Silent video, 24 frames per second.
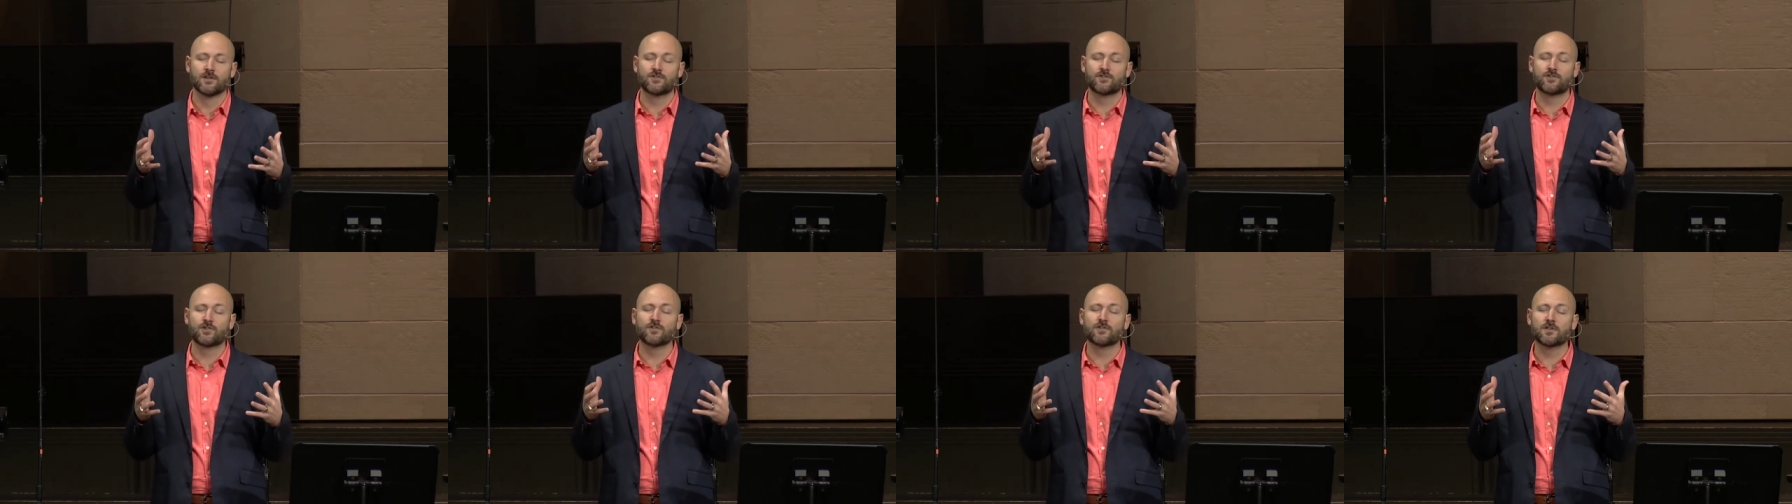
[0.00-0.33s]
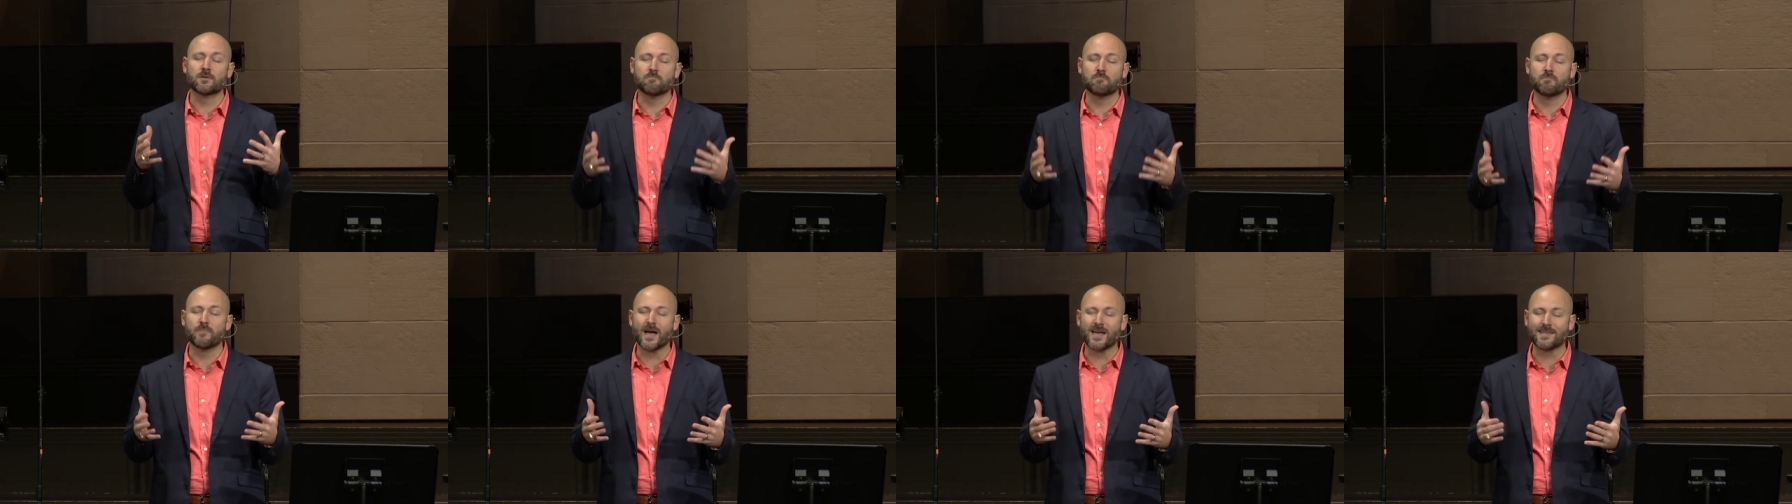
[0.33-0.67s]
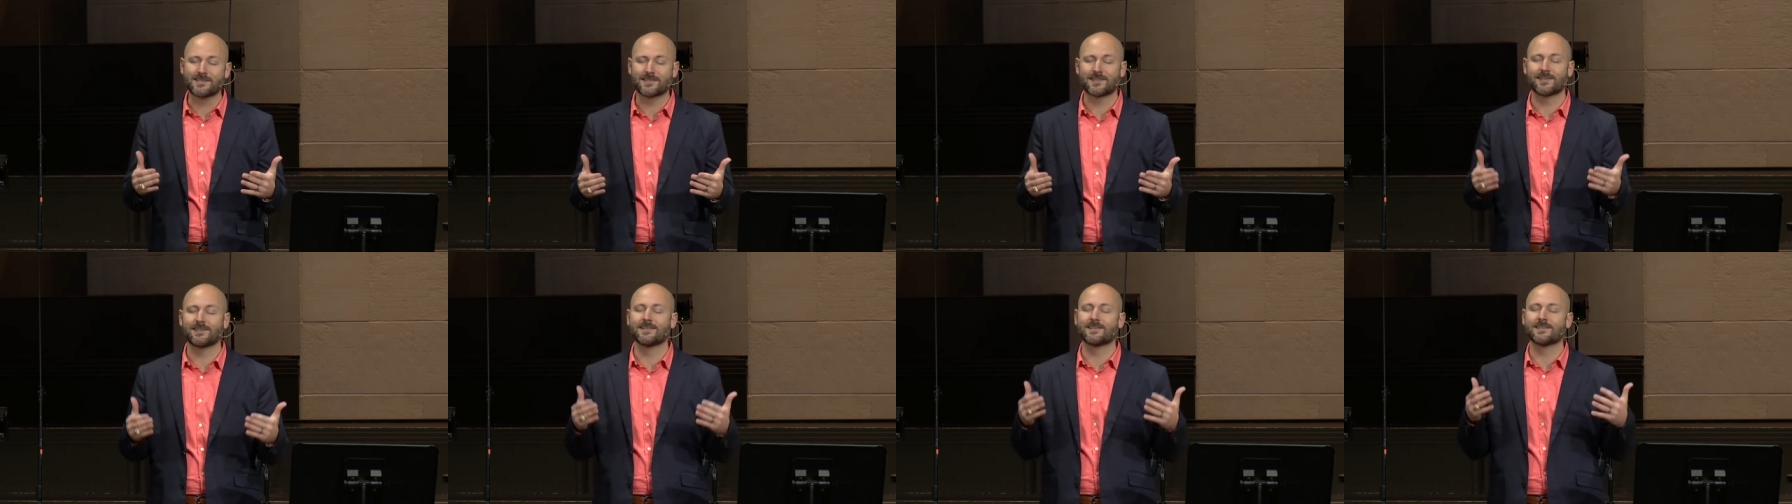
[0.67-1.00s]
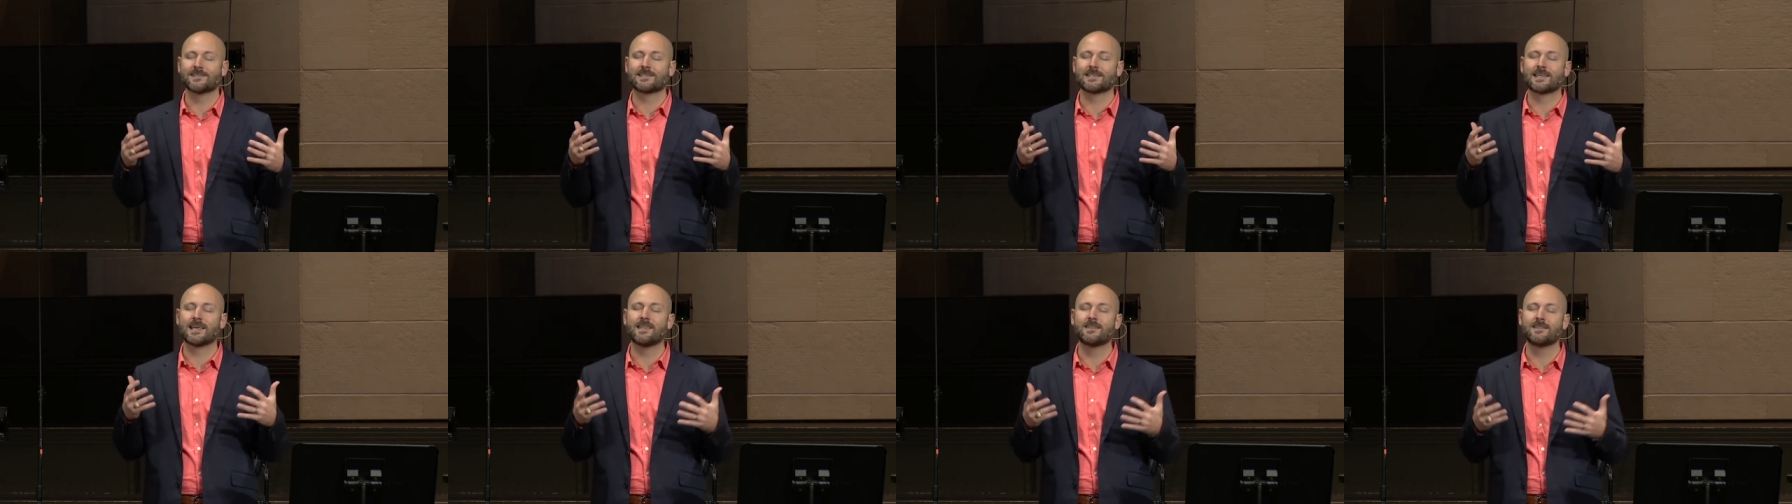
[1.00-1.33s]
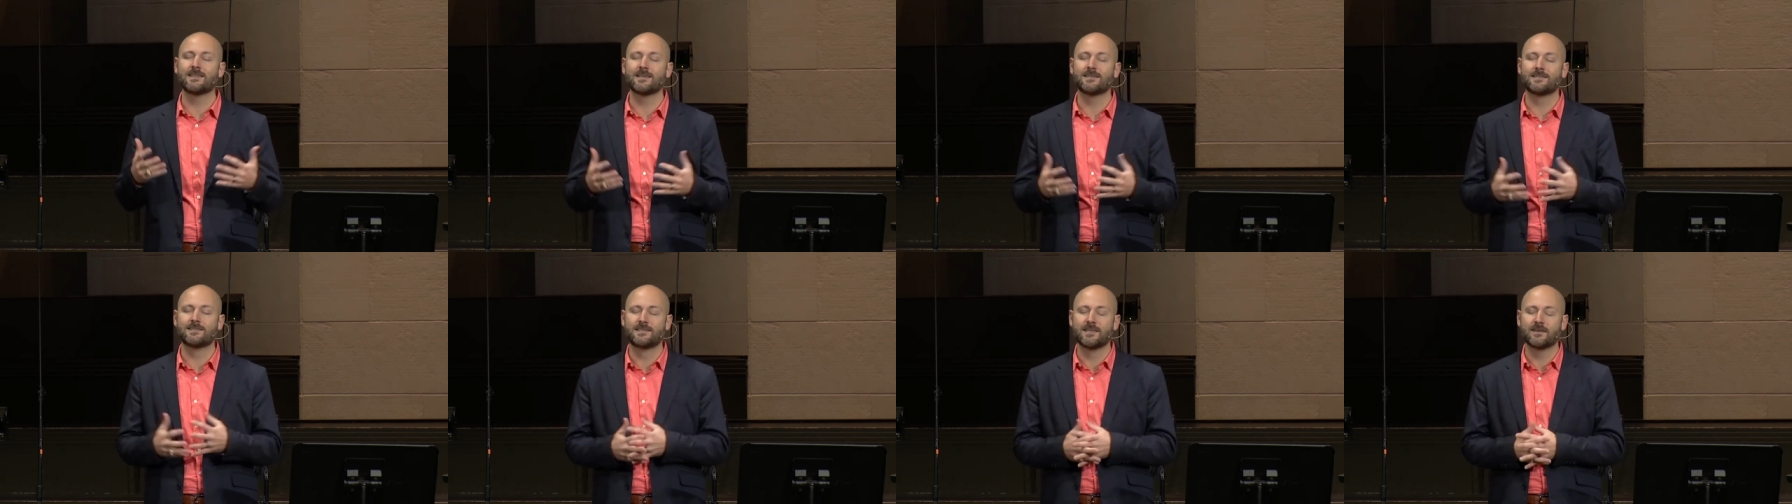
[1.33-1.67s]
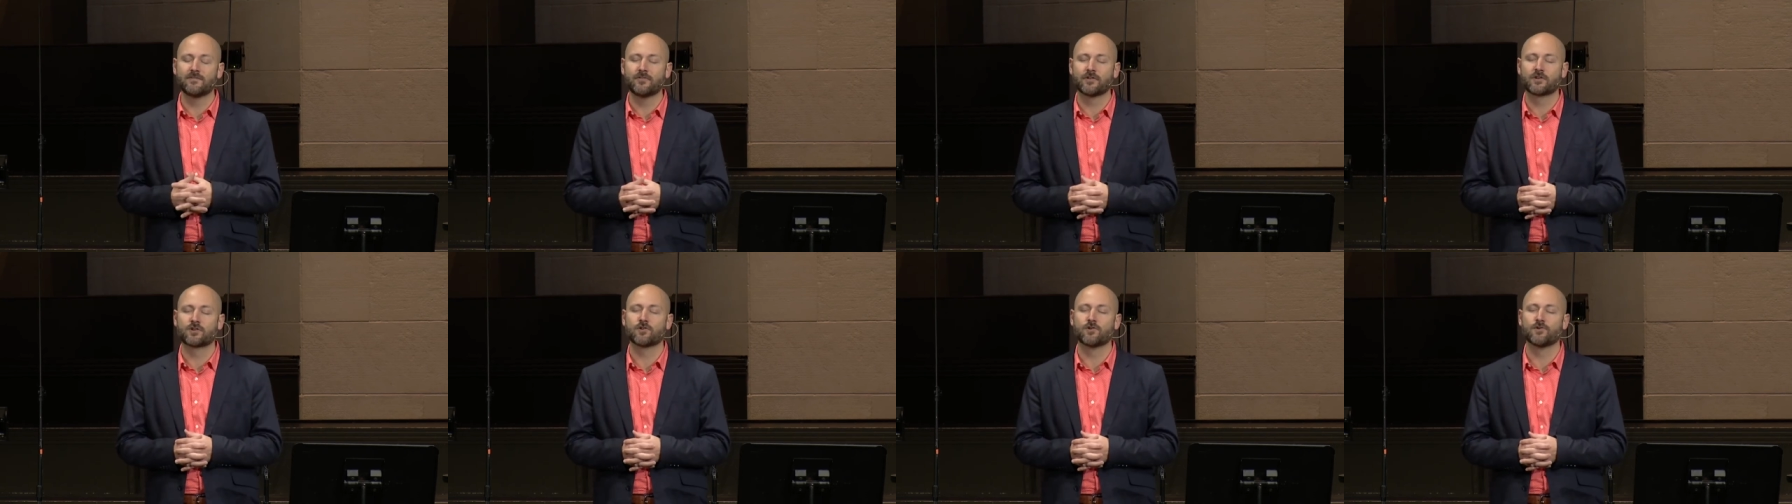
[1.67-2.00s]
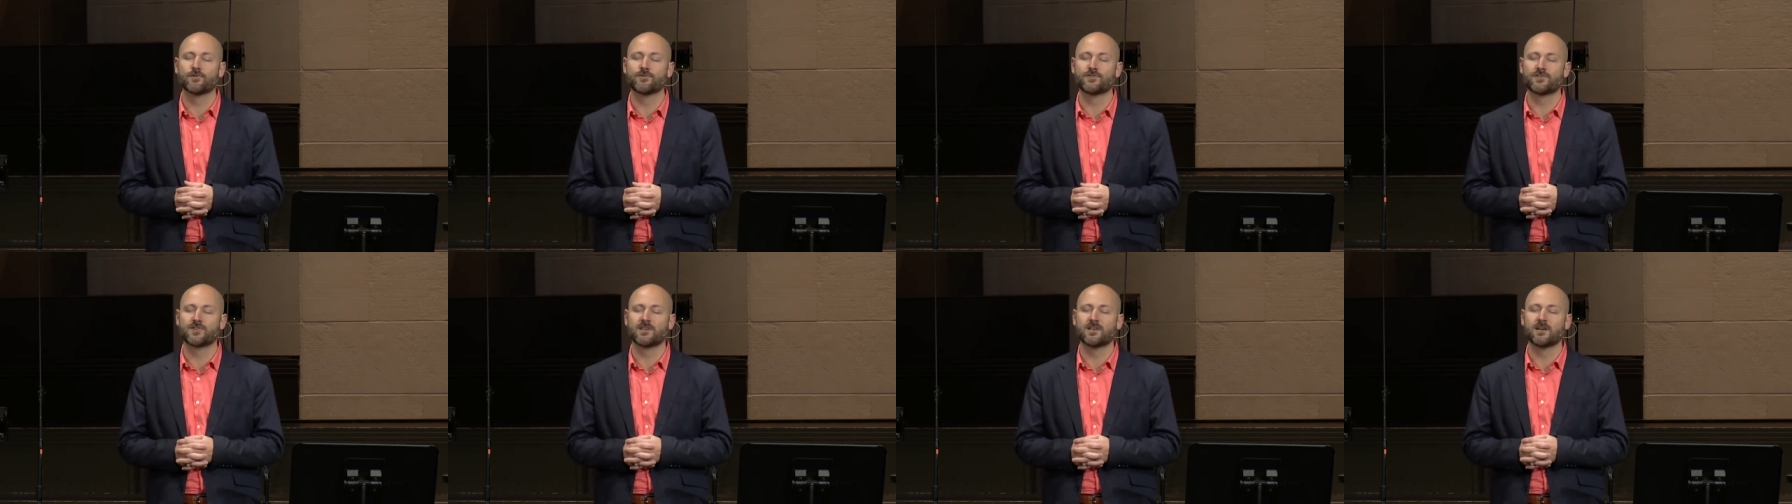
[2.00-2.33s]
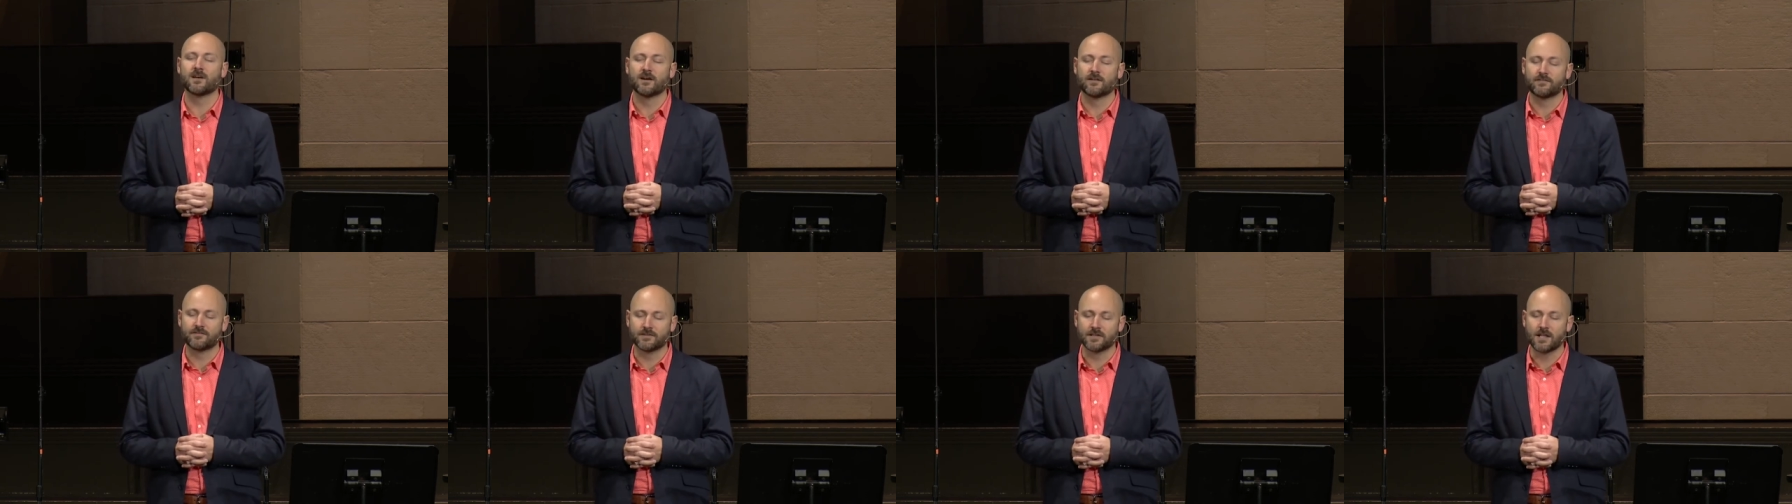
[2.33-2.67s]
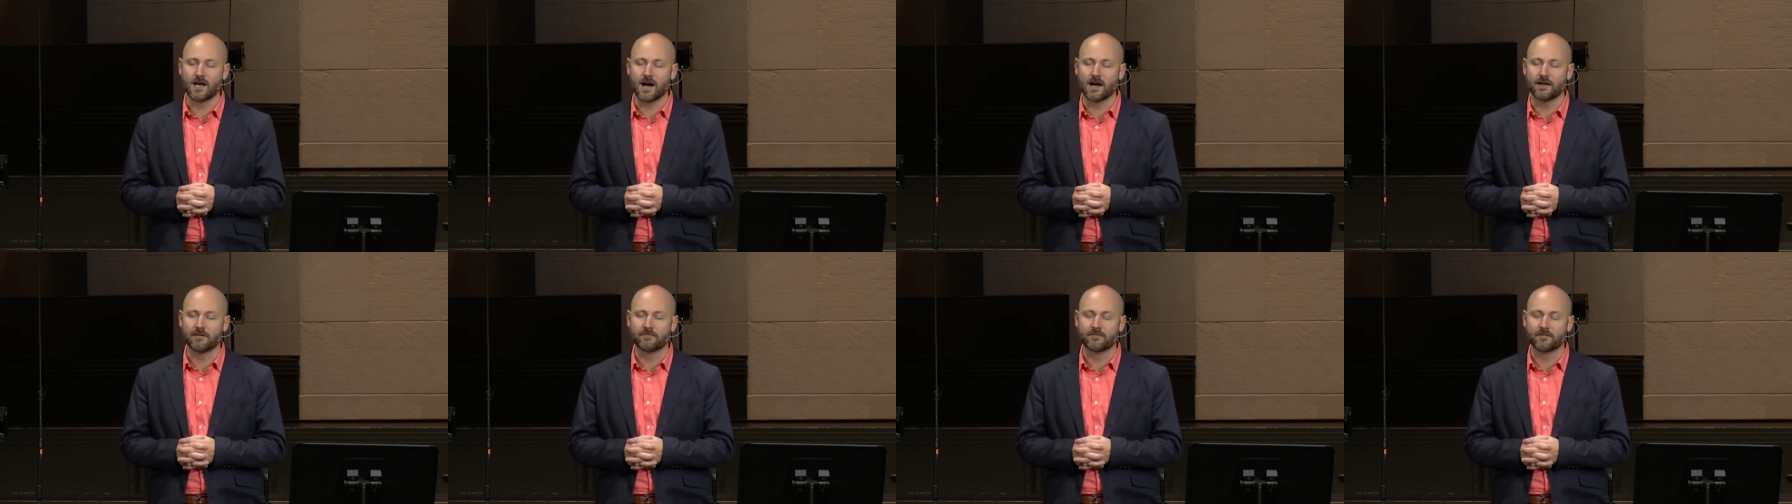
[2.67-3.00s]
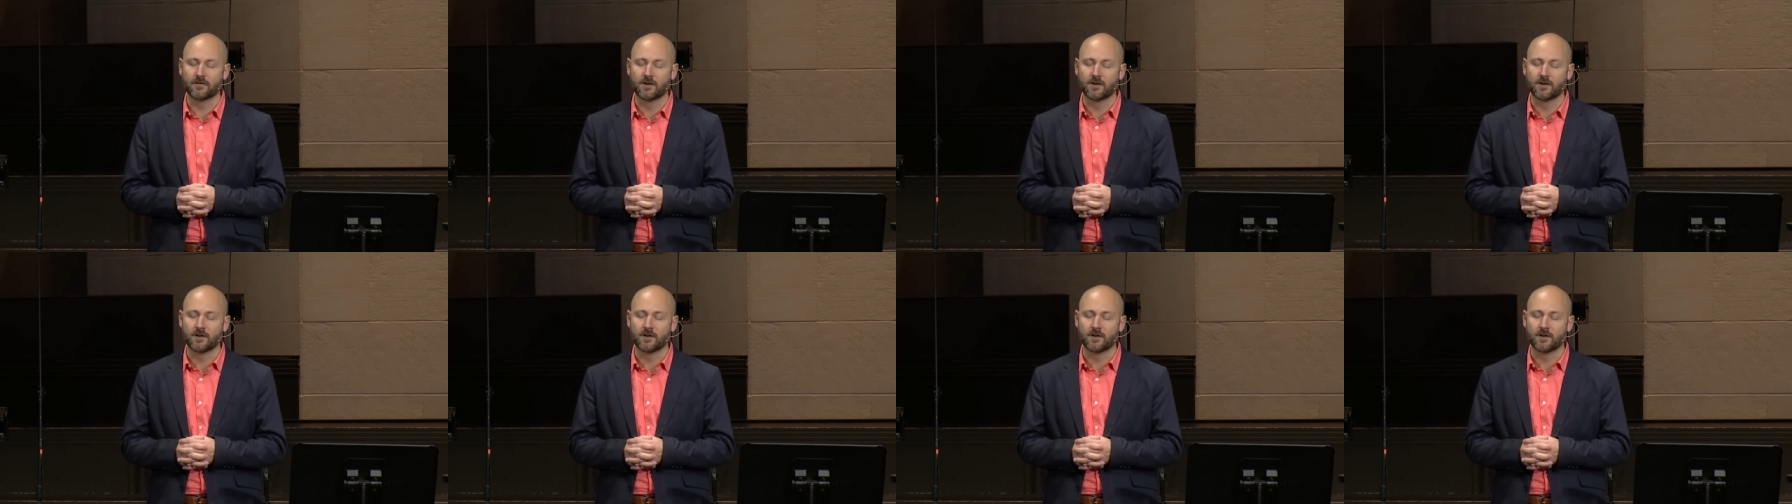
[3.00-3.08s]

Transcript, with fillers: to the messiness and the difficulty of life.